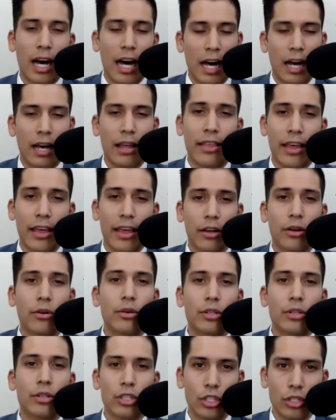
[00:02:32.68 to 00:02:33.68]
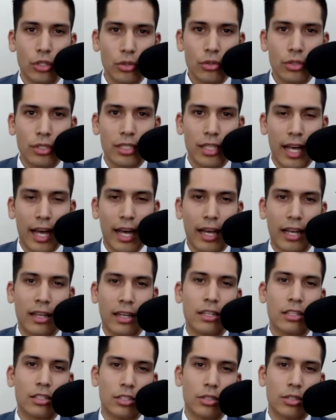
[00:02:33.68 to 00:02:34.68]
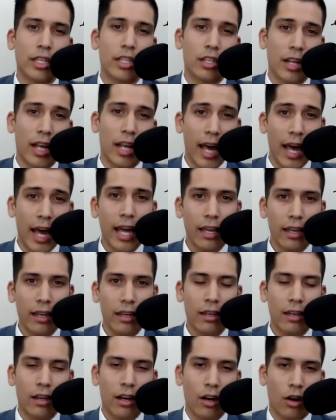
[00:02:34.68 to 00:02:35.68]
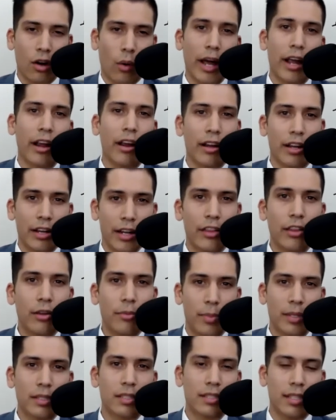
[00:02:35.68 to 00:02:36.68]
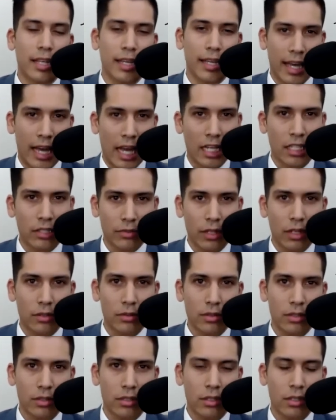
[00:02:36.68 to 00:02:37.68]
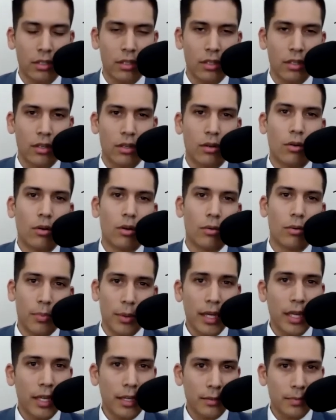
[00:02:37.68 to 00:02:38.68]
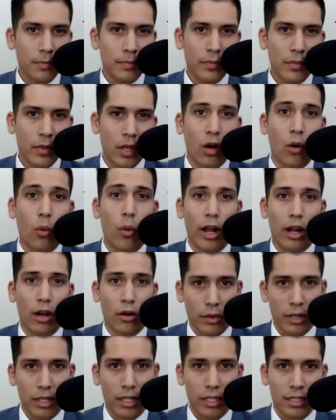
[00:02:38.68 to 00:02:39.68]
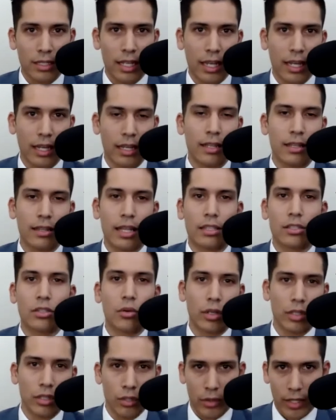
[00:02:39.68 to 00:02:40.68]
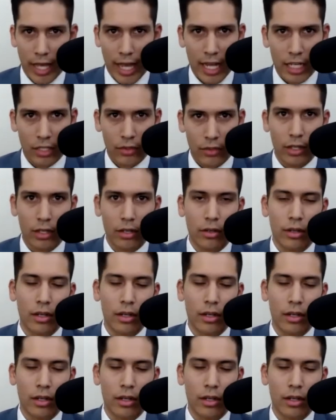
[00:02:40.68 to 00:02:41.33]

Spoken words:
they're going to use that to either A, acquire another business that cash flows, or B, acquire real estate that's going to cash flow.